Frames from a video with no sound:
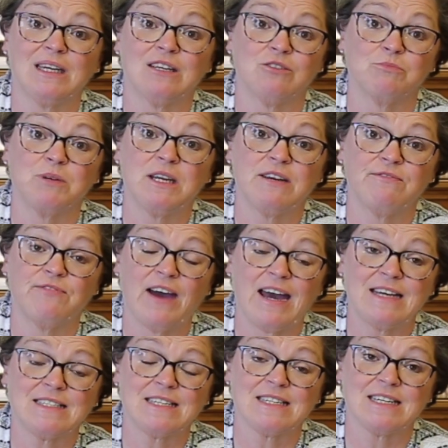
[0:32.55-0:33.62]
intermittent
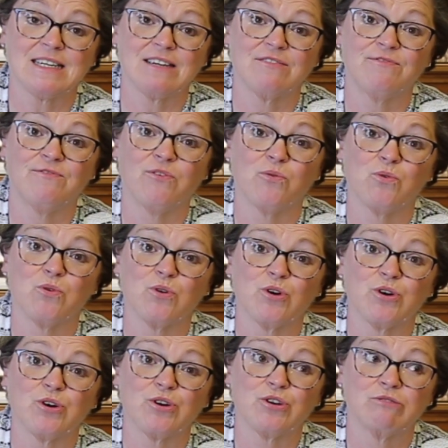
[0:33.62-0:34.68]
fasting
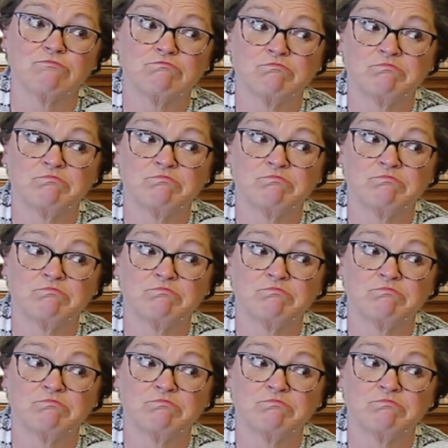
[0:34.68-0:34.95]
for